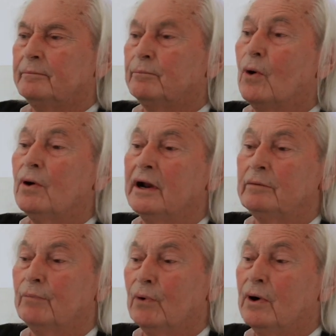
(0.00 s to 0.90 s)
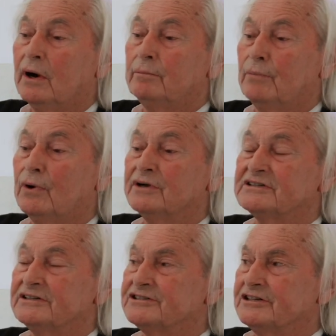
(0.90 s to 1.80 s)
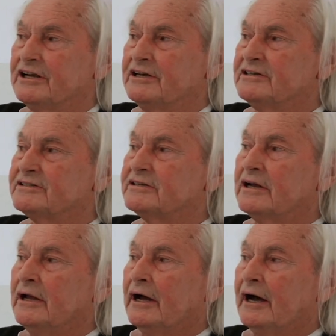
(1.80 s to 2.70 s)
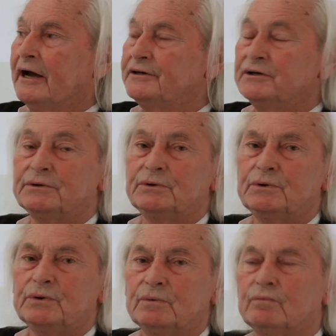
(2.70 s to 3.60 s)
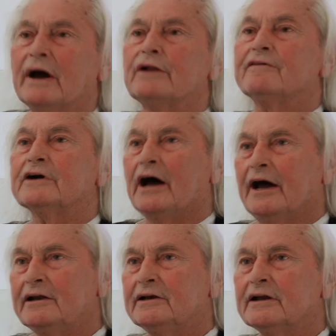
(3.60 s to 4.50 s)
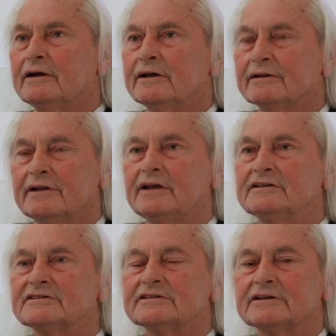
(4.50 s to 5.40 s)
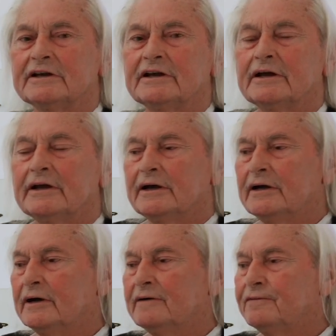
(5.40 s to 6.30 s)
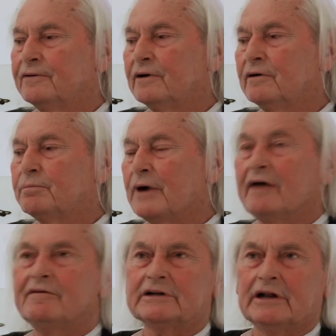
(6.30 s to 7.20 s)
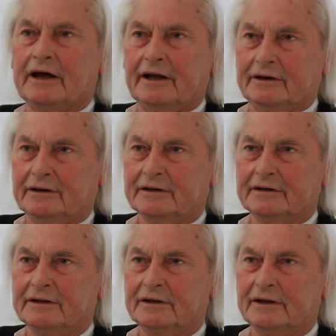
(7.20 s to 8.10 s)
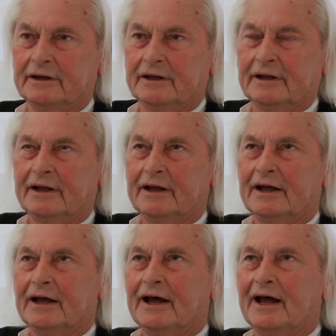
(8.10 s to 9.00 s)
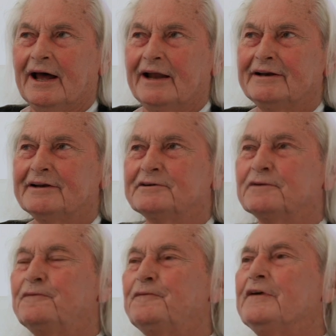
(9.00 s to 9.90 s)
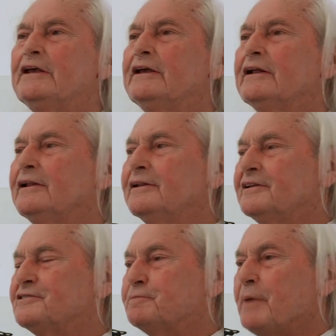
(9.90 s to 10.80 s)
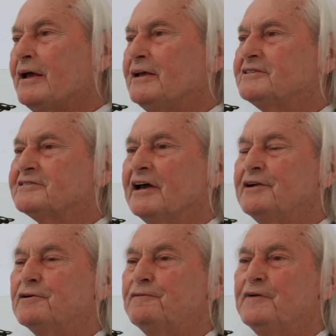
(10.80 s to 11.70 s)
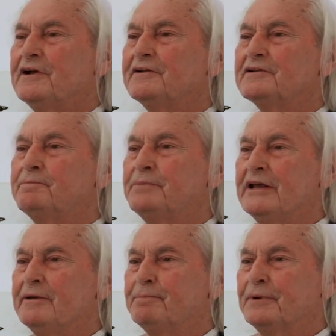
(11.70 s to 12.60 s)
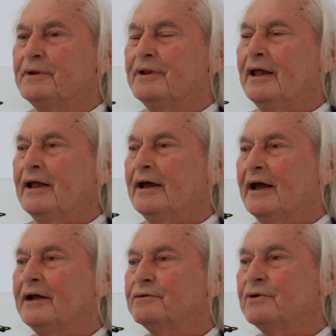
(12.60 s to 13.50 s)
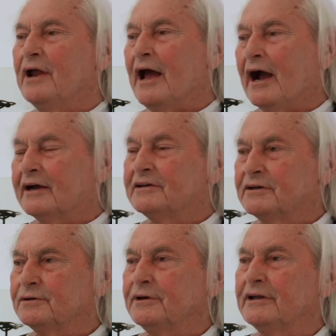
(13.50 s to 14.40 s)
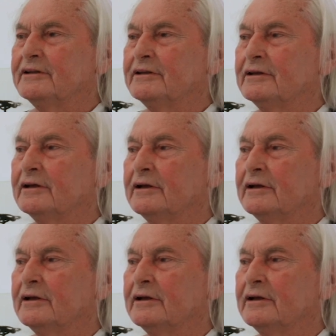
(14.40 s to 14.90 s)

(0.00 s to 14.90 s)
more and more since years, I do one-of-a-kind things for a private client. And to feel the space and to feel the people and react to it,